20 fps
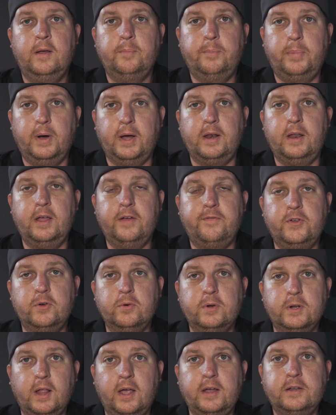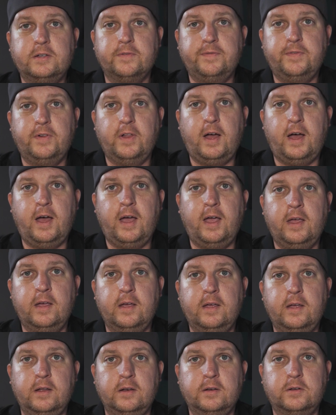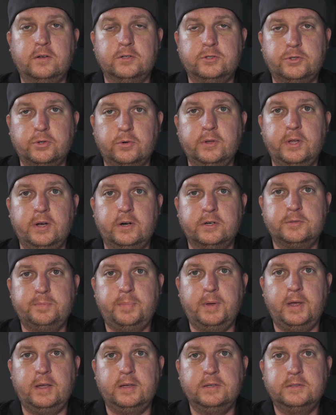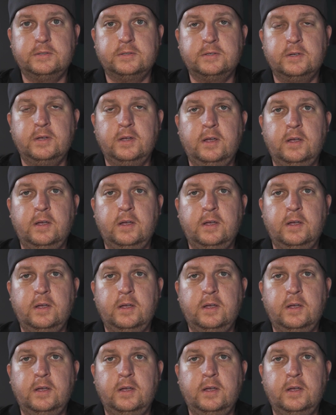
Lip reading: But if you would like to fly in controlled airspace,